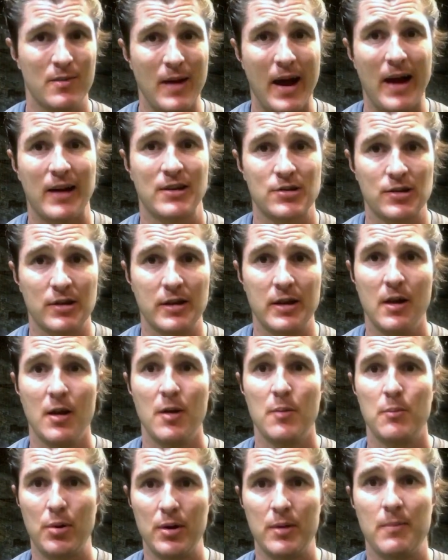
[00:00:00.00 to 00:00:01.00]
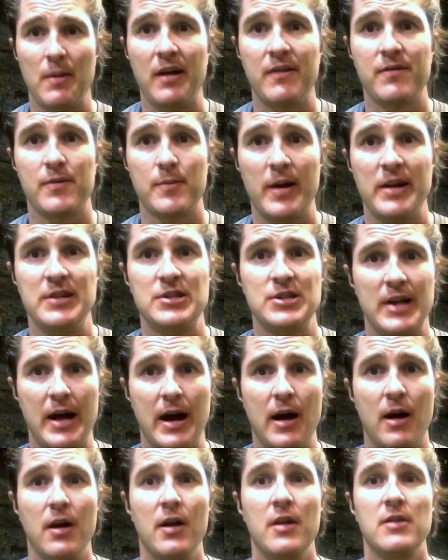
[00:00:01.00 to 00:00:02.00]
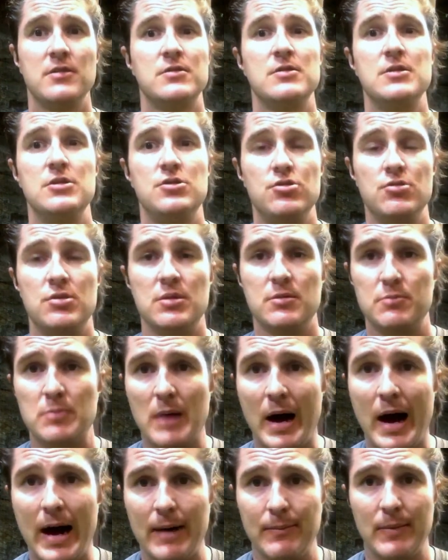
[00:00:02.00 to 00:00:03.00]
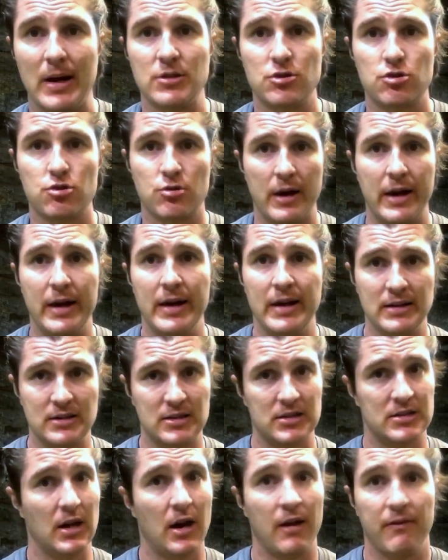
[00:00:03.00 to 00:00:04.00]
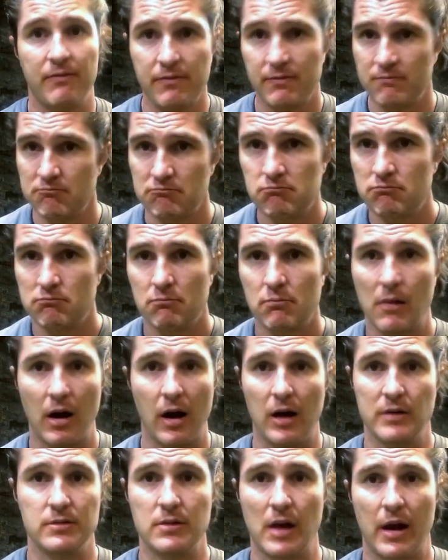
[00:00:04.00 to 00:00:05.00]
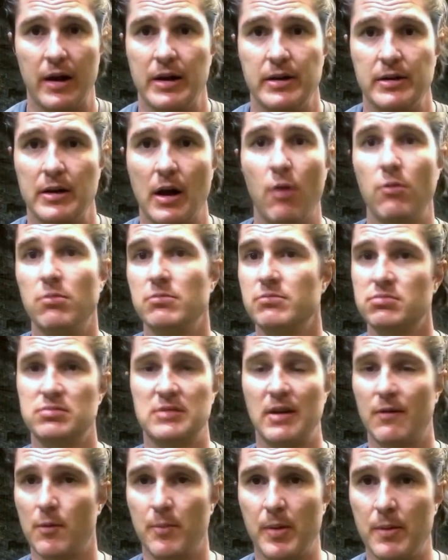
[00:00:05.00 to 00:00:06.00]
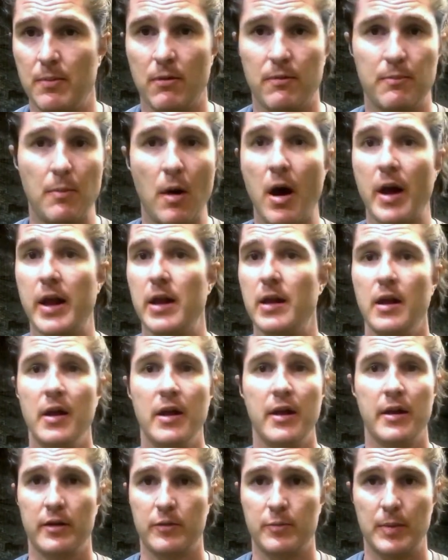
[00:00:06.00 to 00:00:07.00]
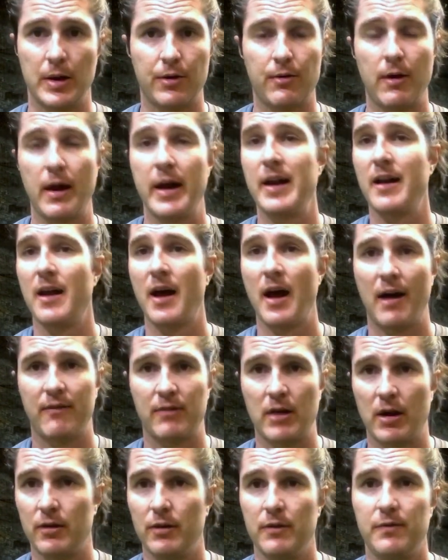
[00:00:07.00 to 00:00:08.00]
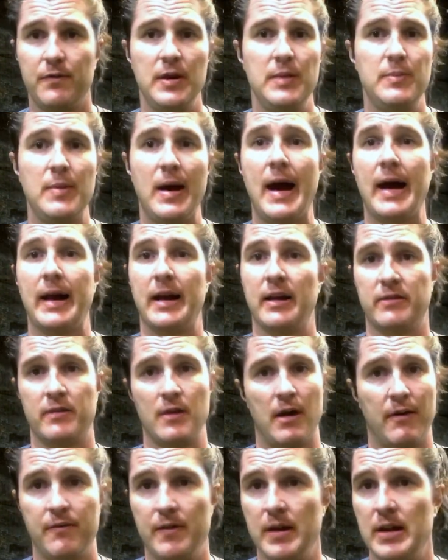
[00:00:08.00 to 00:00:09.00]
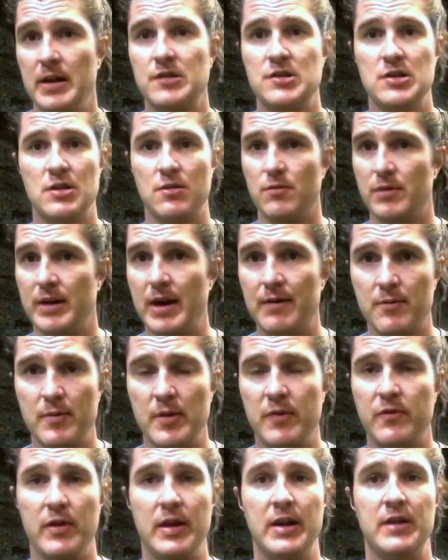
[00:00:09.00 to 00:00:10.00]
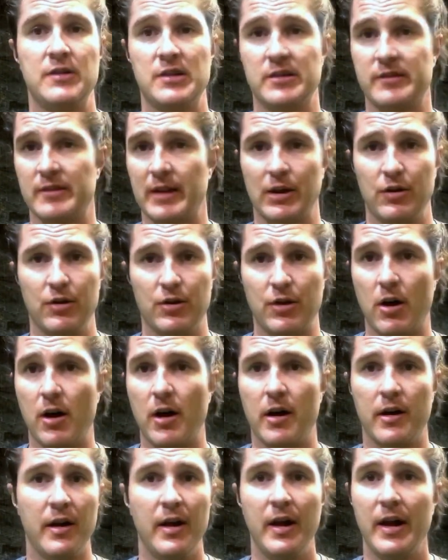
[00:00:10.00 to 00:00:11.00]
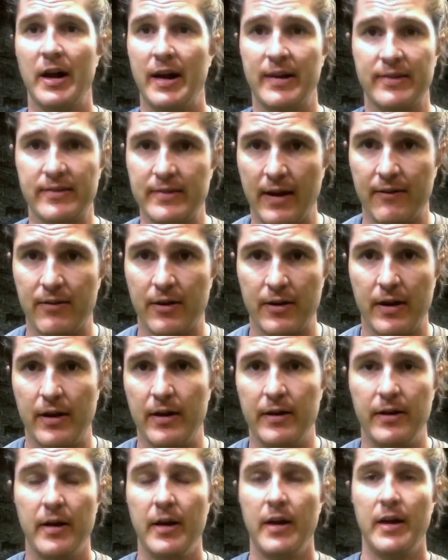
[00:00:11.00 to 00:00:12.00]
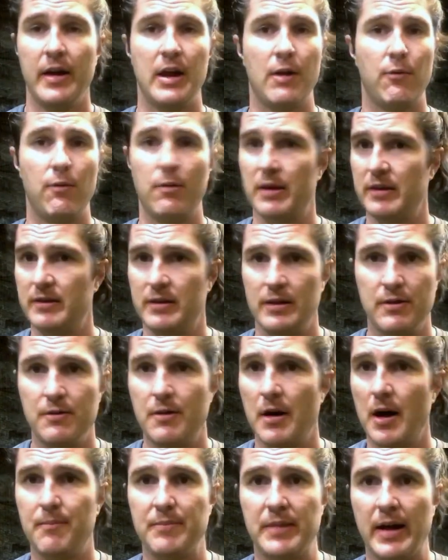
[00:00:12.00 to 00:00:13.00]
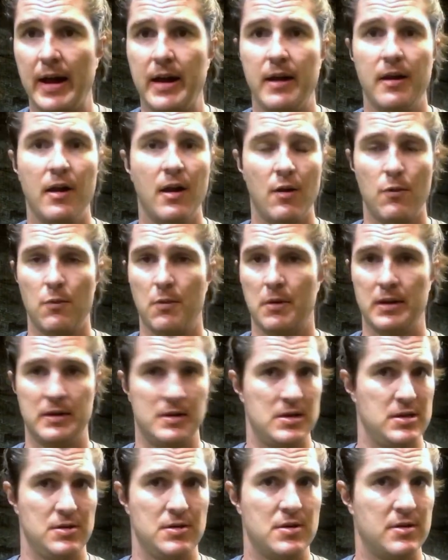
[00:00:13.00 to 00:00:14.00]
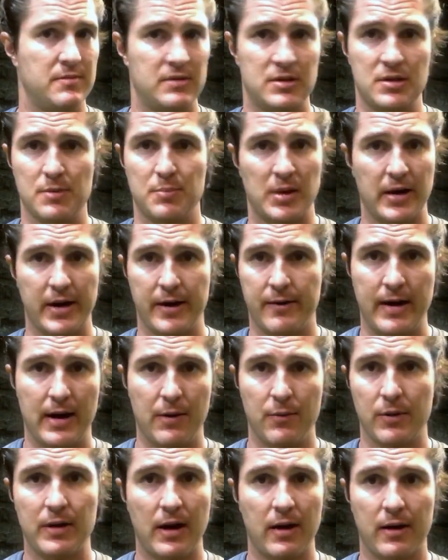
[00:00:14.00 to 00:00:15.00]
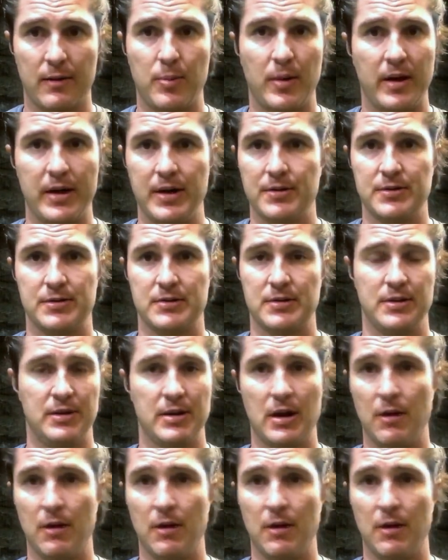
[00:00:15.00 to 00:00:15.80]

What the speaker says: actually putting my information out so that you can buy my training stuff. I didn't know. Several people have bought it. It's been great. I've got good feedback. It's not finished. It will never be finished. It's like good art. It's never done. It will continue to update. We'll continue to play around with our players,